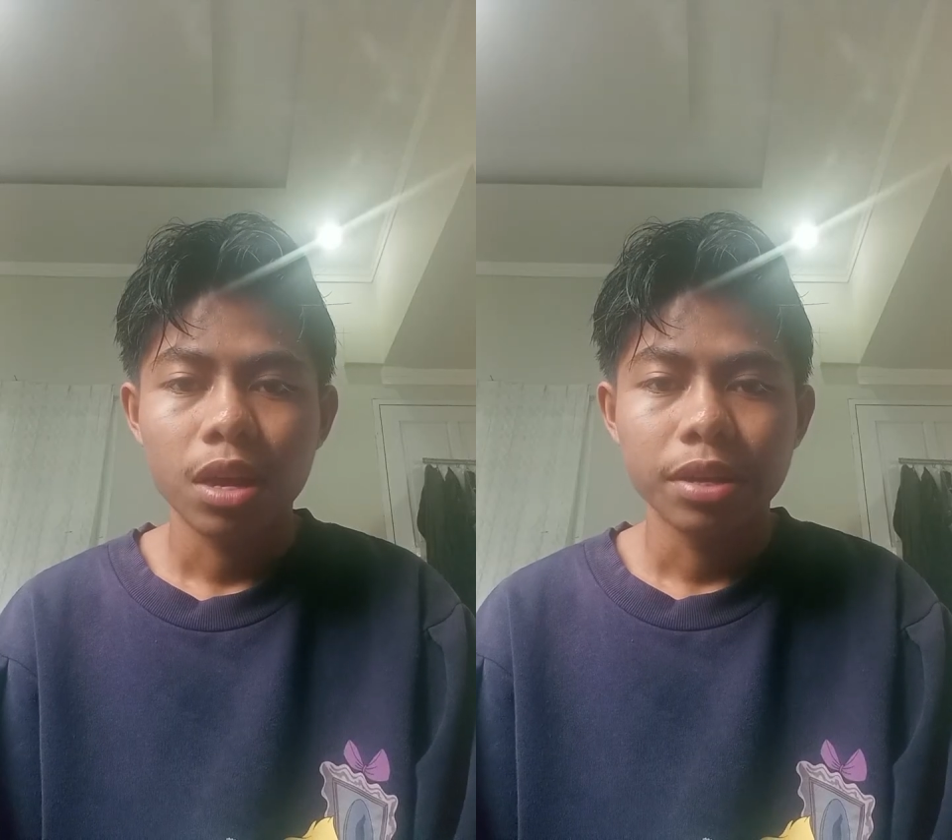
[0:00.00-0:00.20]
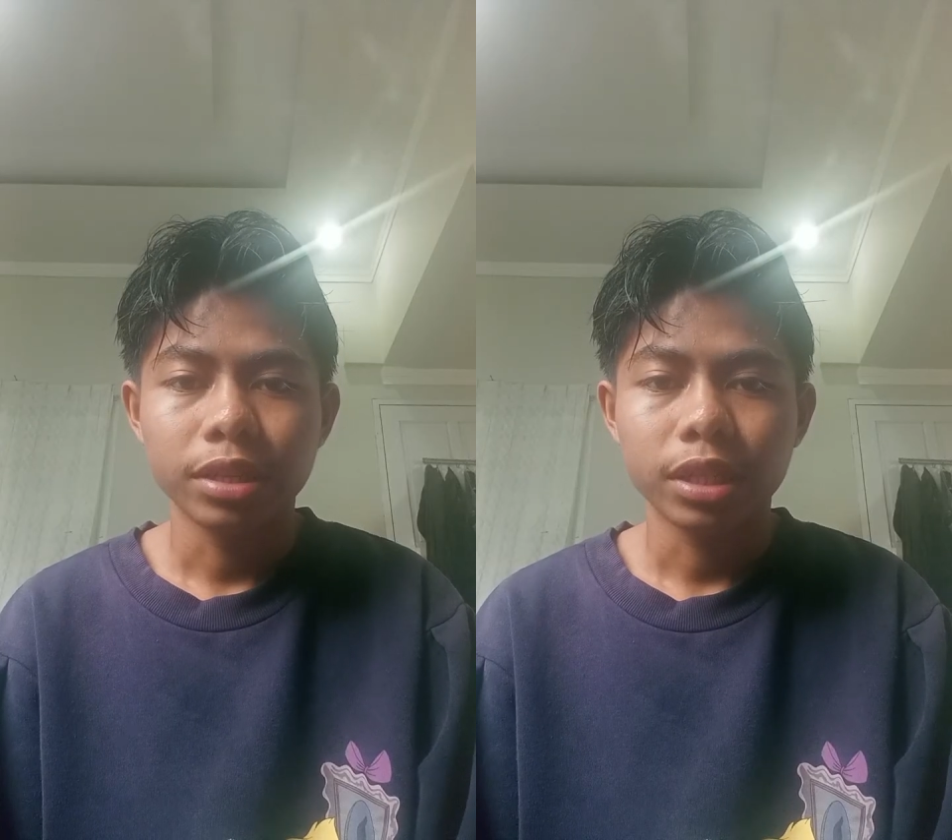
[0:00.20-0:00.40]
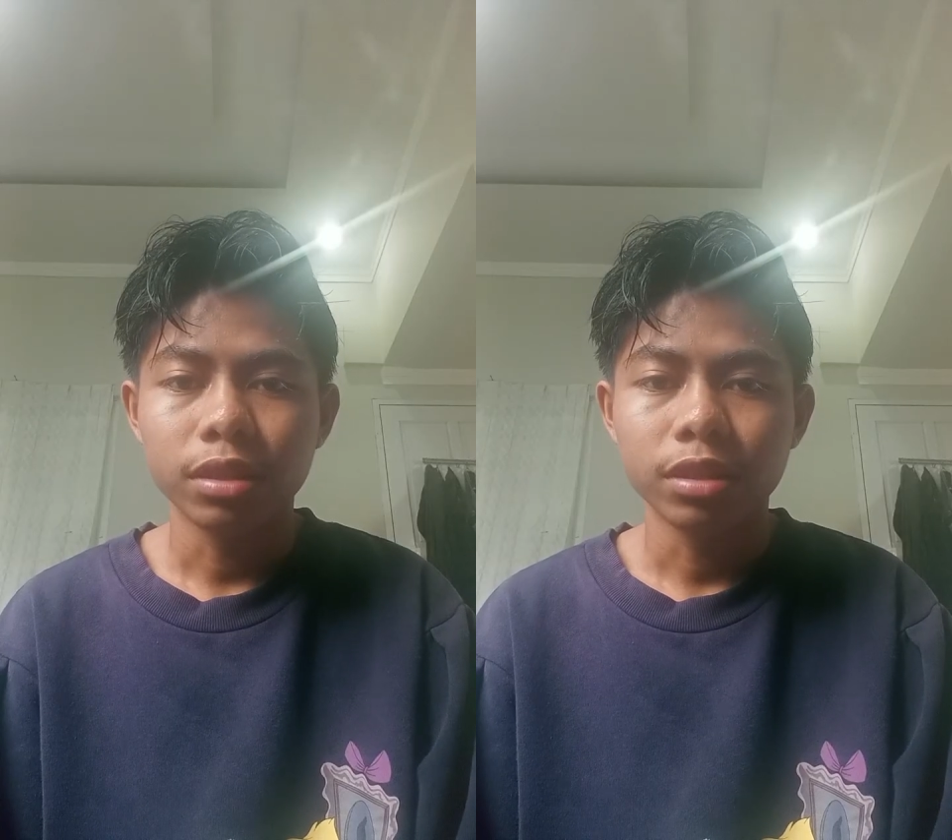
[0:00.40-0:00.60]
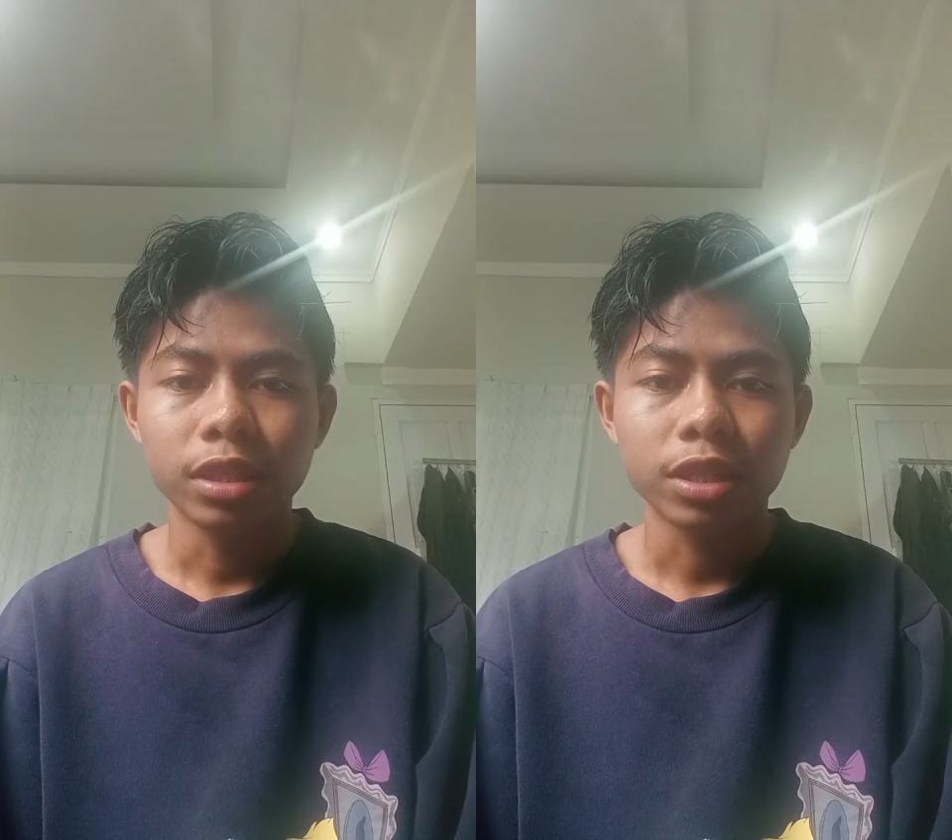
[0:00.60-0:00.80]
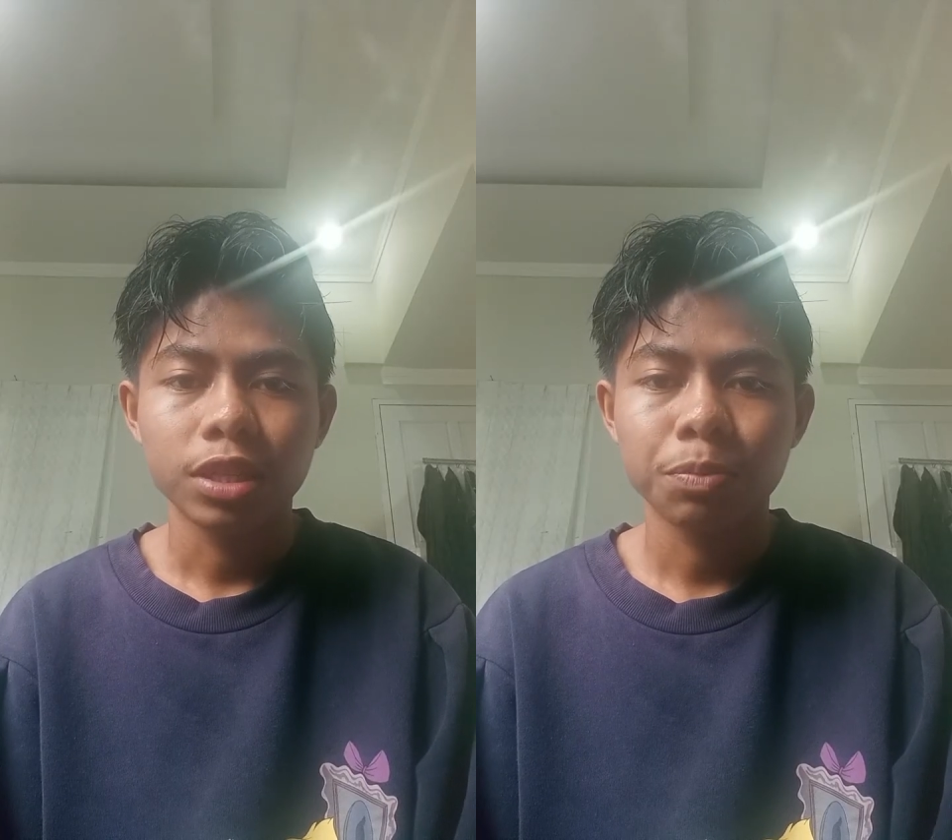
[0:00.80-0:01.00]

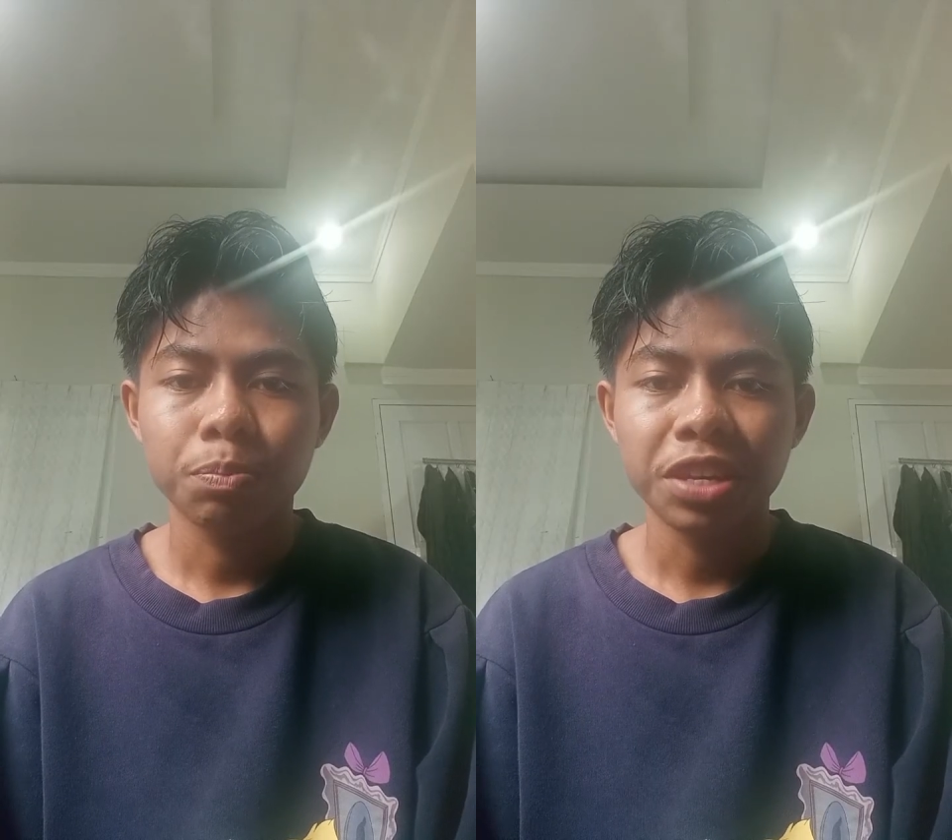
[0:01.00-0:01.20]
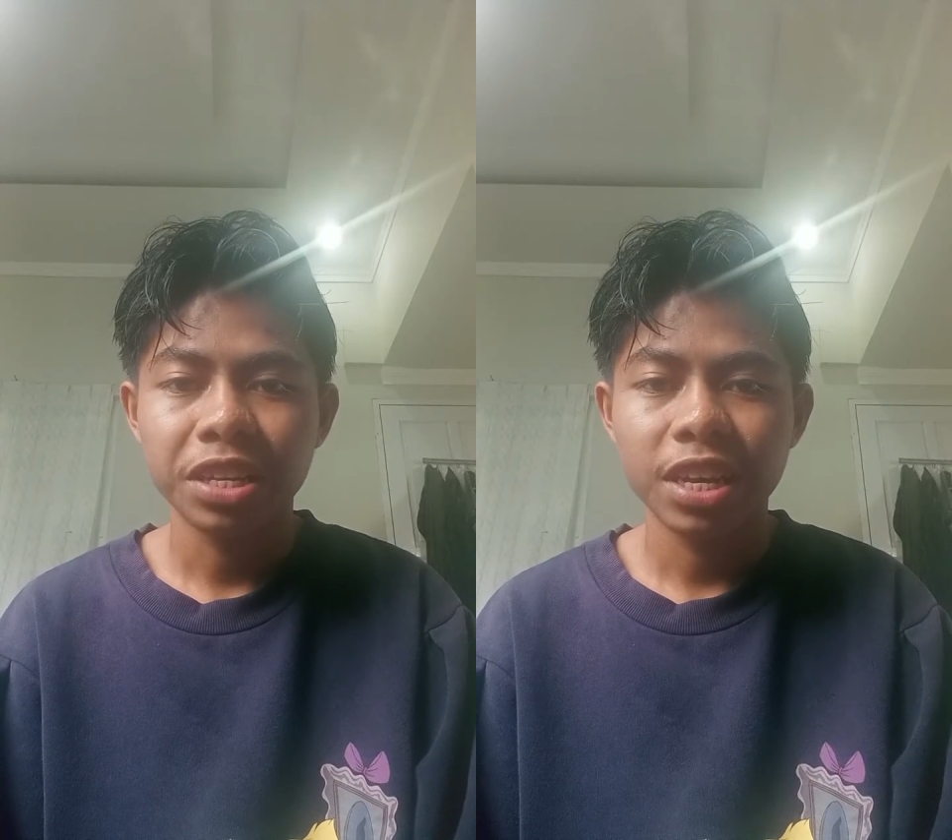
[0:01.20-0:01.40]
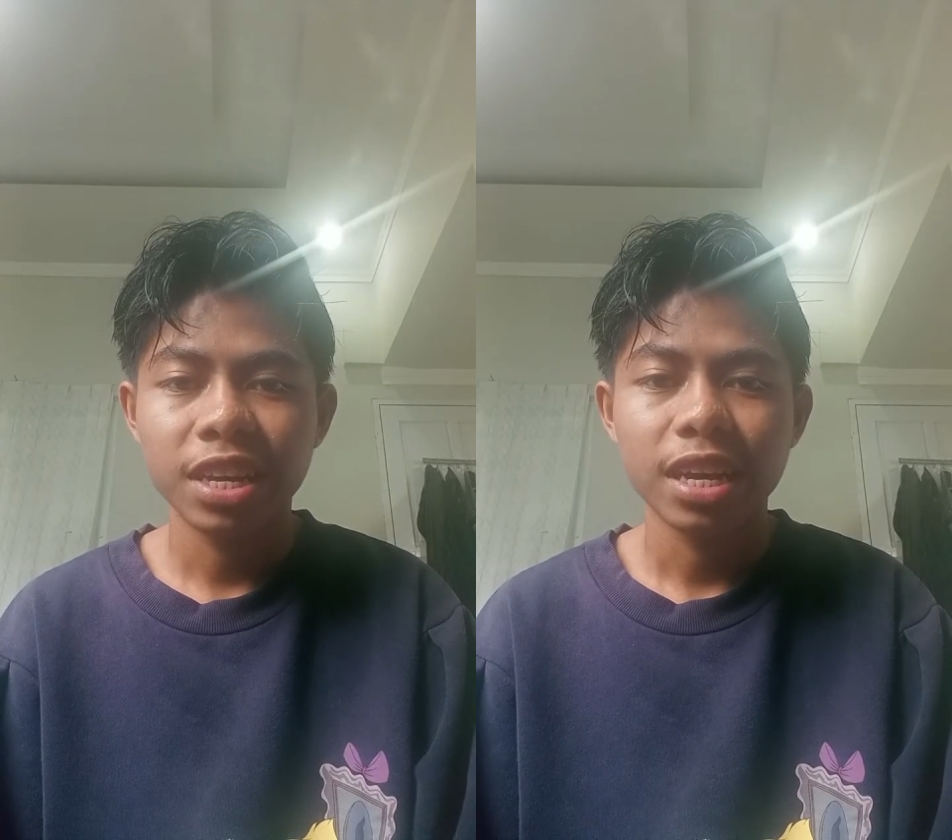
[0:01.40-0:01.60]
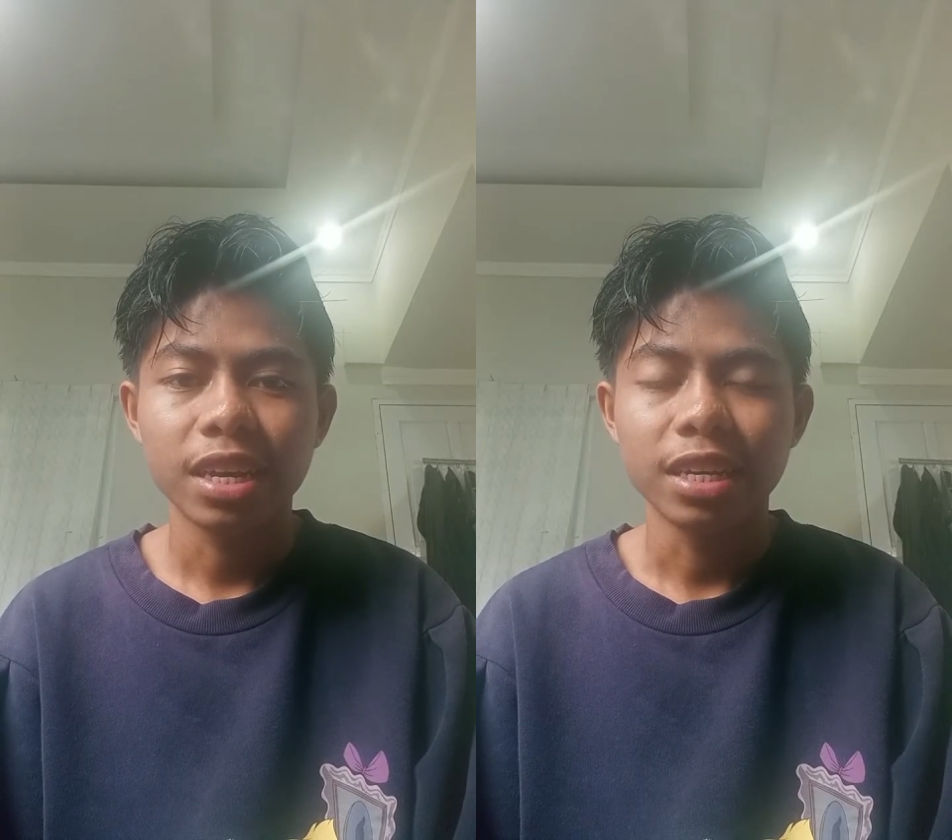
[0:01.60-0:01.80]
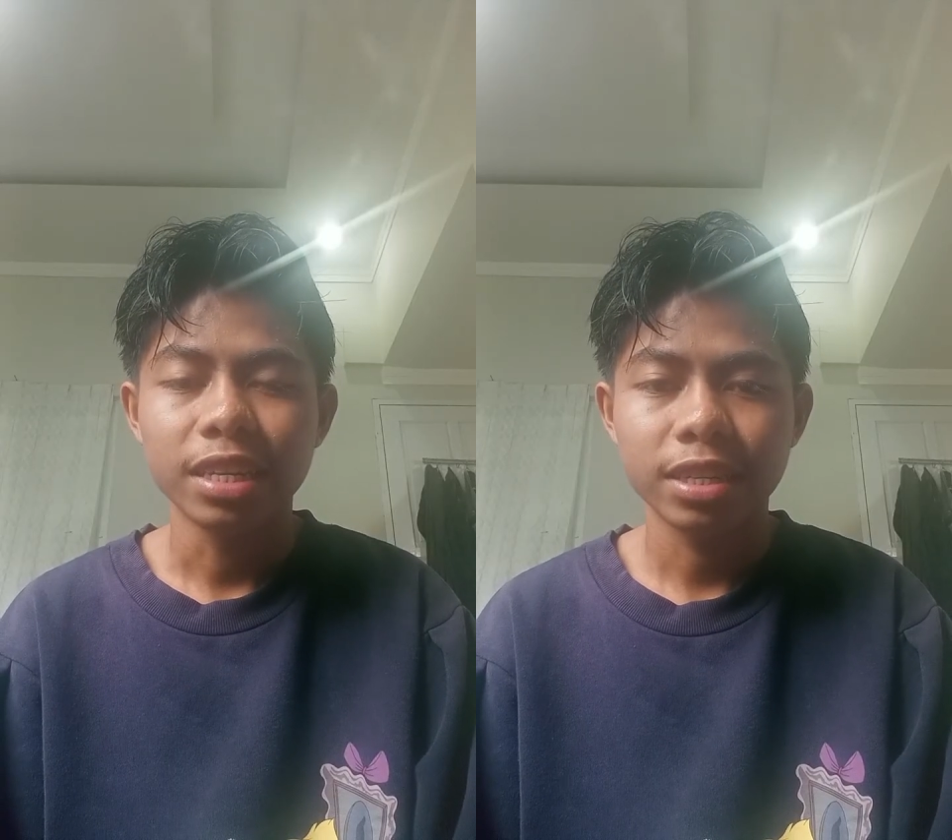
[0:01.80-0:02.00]
including speaking
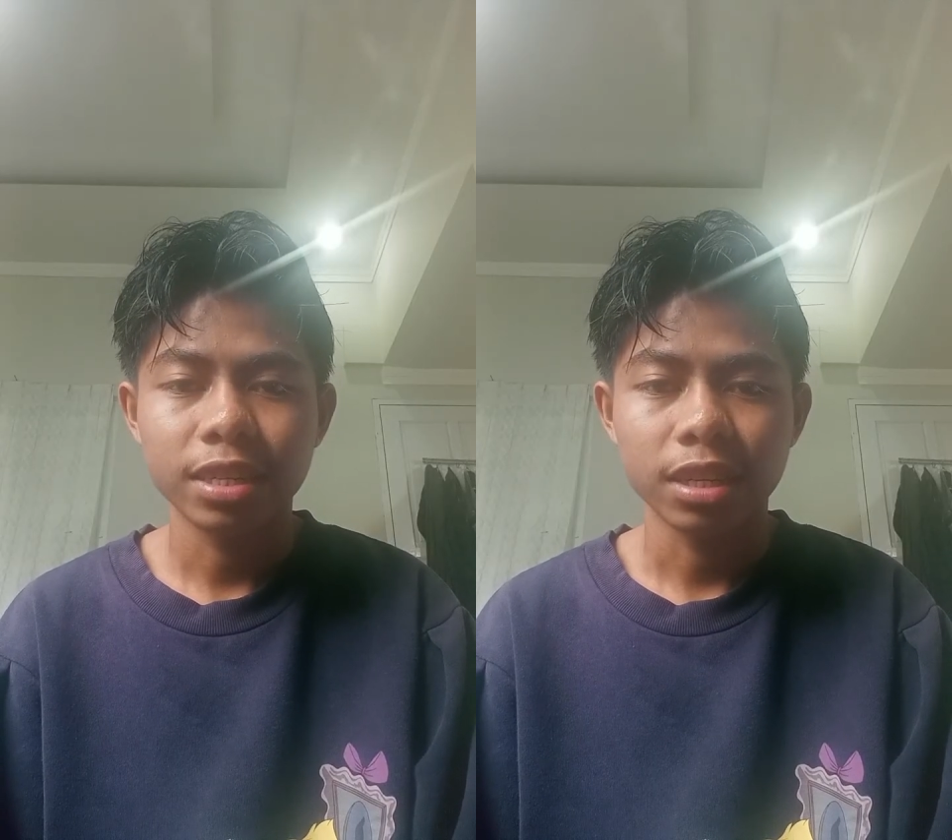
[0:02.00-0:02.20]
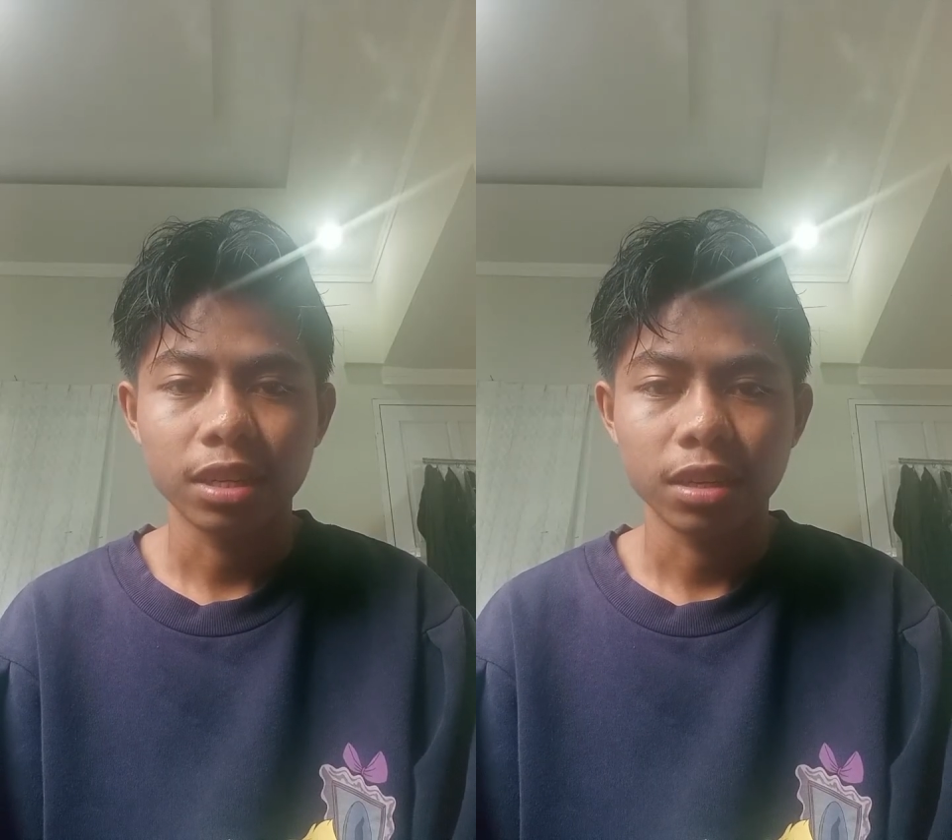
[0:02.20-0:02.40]
and listening,